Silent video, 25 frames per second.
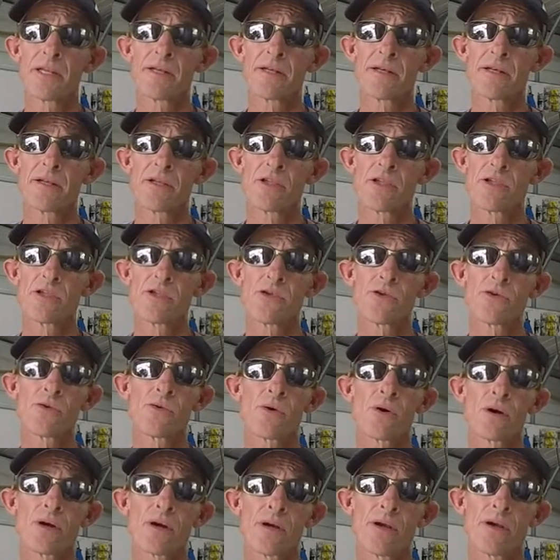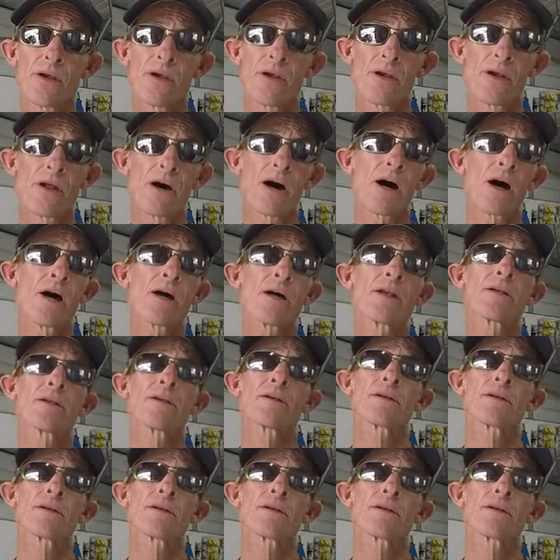it, you are not